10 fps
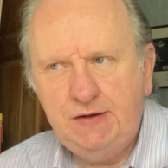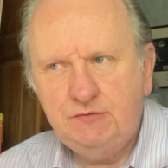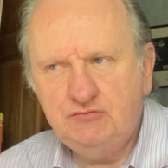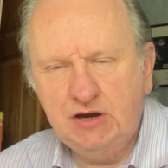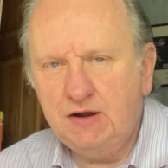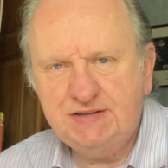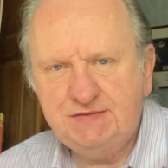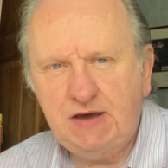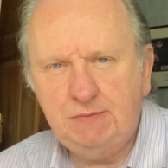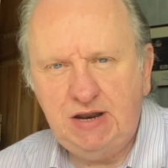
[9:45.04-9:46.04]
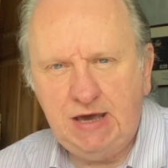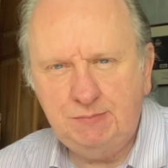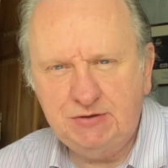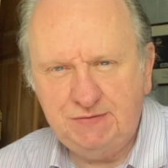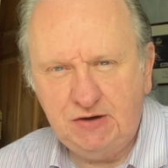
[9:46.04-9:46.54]
regardless of how many
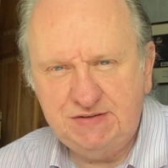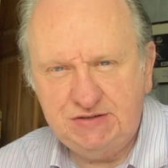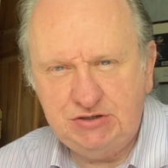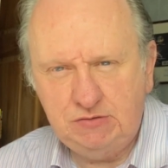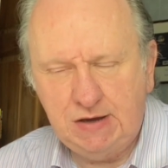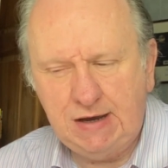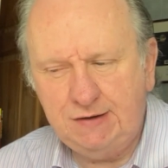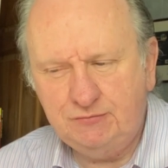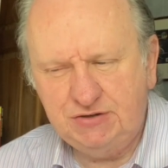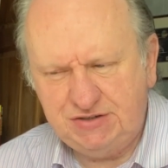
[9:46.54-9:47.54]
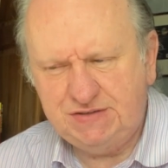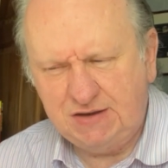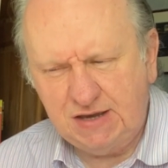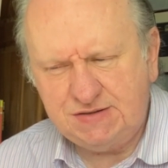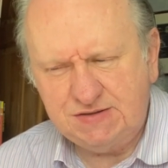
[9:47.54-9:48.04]
Apple devices you have, which is
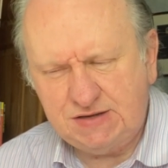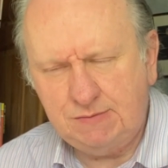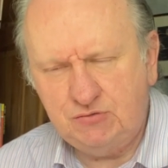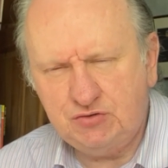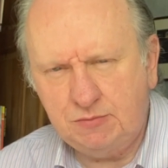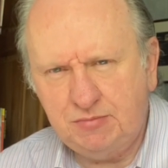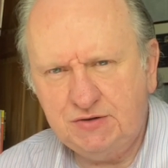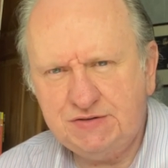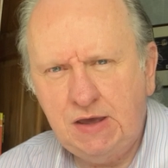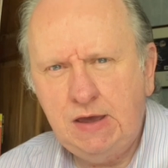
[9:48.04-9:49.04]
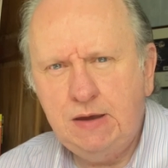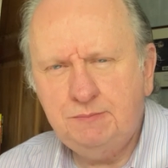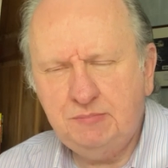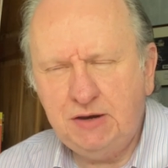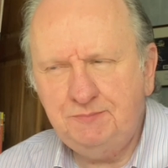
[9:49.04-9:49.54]
okay, it's the same with Dropbox,
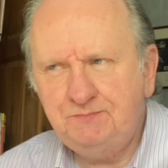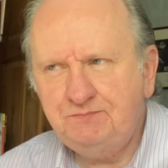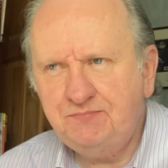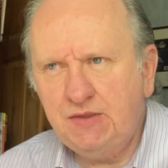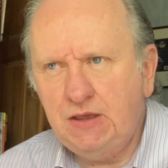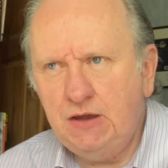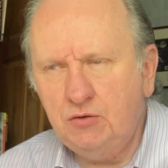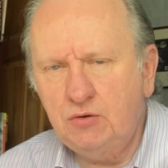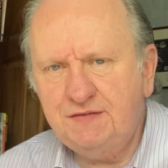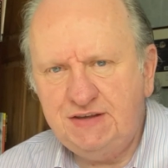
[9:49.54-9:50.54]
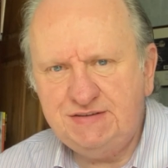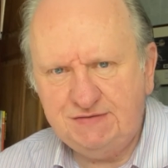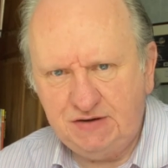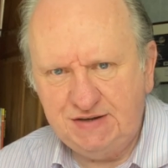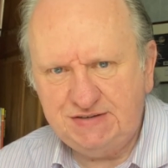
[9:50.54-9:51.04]
but all of these
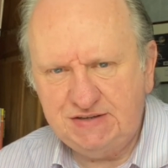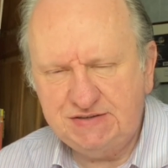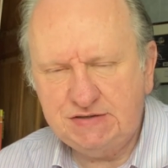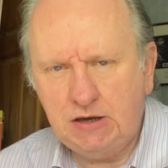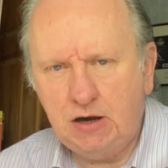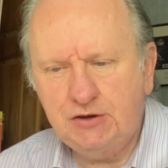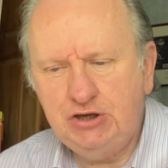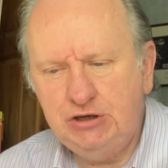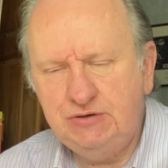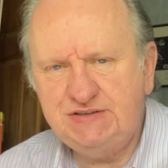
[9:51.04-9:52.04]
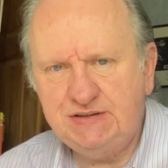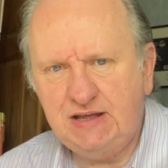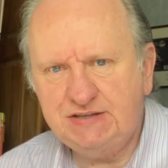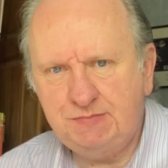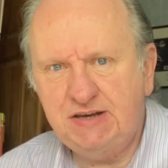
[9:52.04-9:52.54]
devices are using
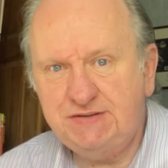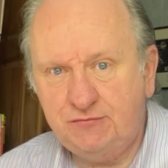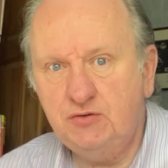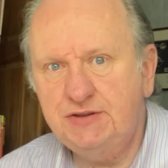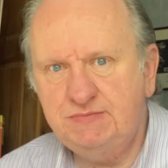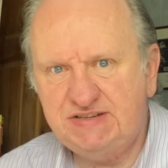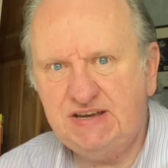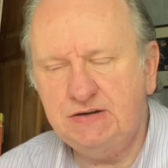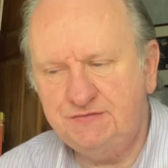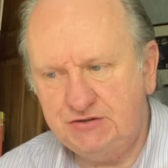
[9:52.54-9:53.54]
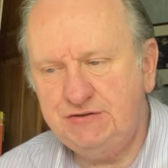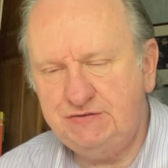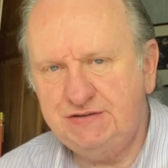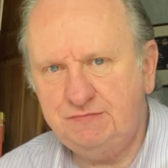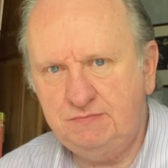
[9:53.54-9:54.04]
that space for themselves to do
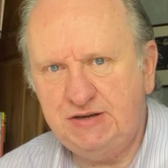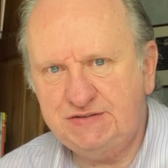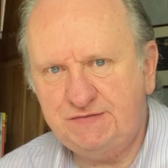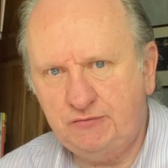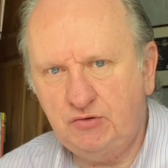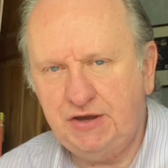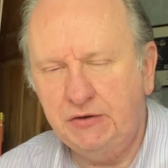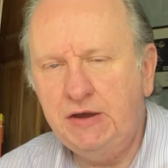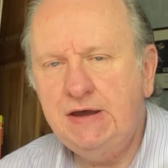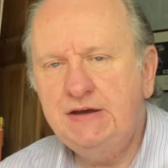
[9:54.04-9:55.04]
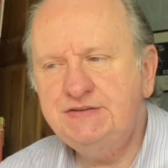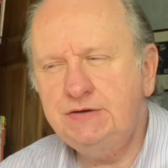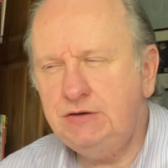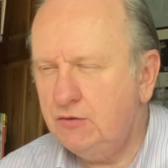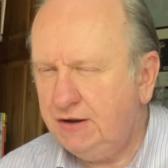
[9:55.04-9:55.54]
different bits for you. So
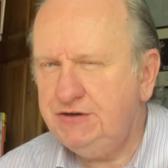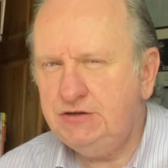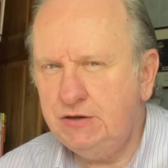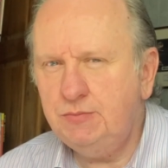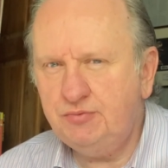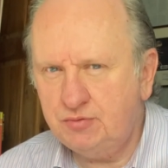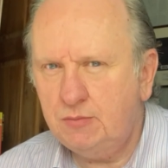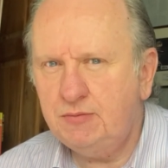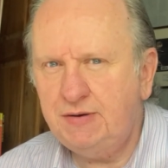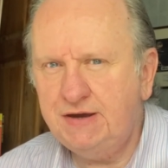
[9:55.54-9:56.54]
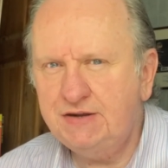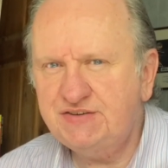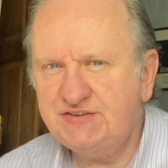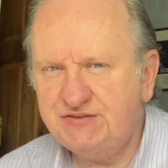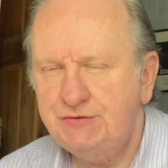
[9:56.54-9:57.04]
you actually are probably going to
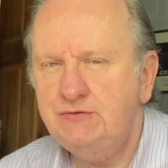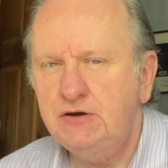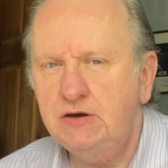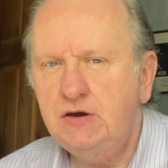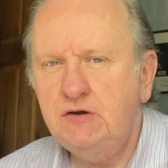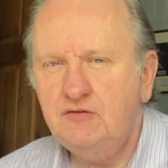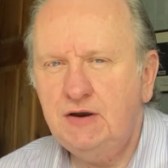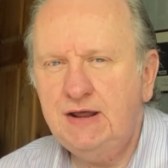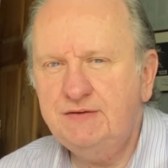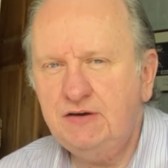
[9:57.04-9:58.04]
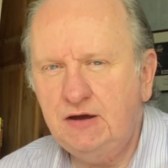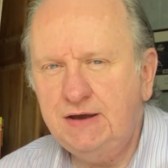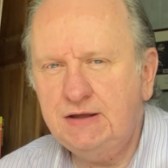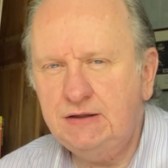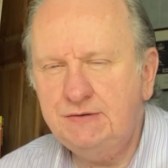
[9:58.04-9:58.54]
sooner run out of
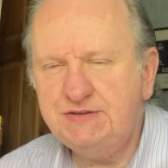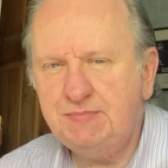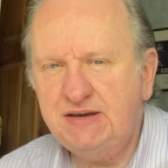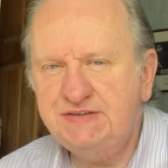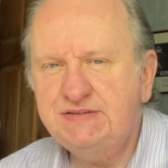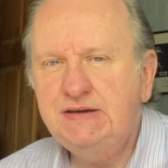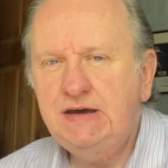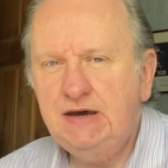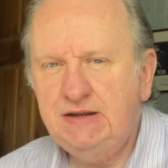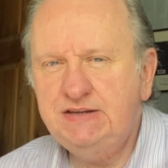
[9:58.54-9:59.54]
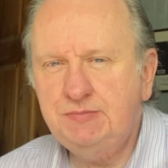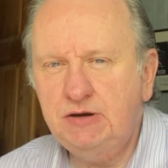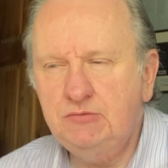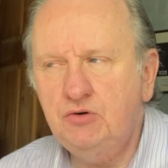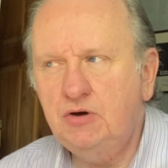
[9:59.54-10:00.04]
iCloud space and need to
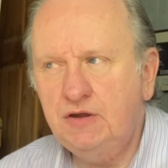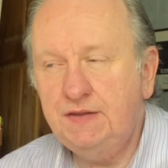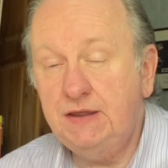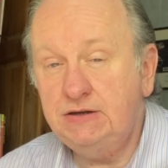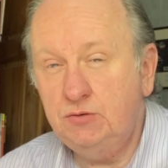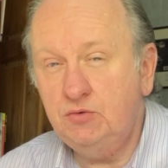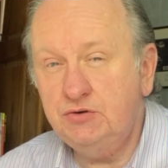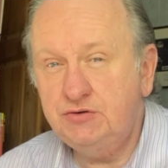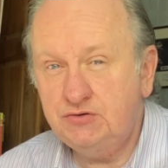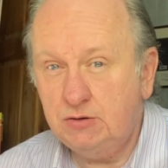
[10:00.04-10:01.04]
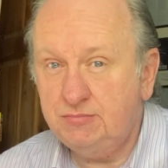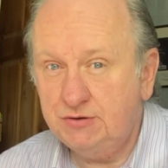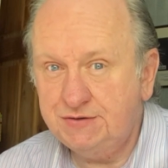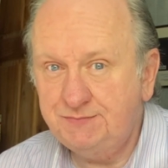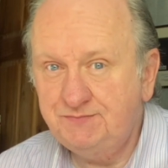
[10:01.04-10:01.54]
buy more than you would
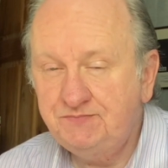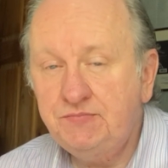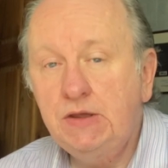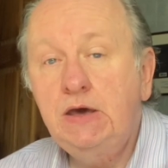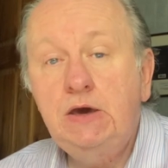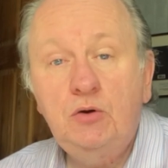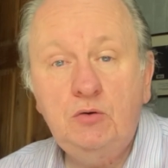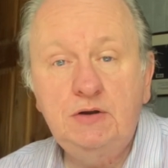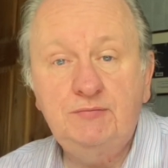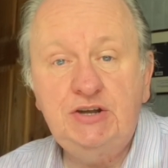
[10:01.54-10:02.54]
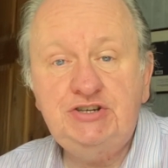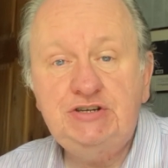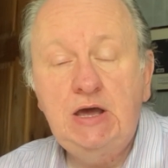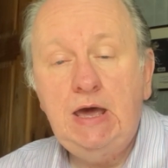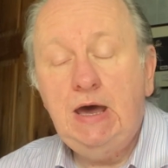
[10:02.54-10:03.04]
Dropbox. All of
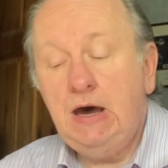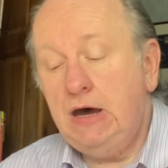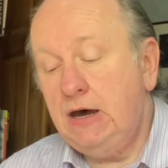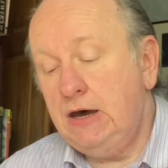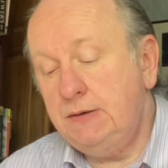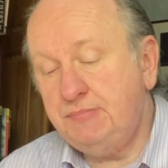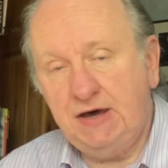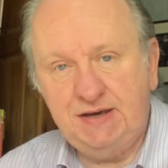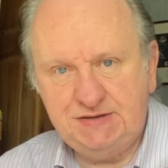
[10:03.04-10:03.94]
which, buying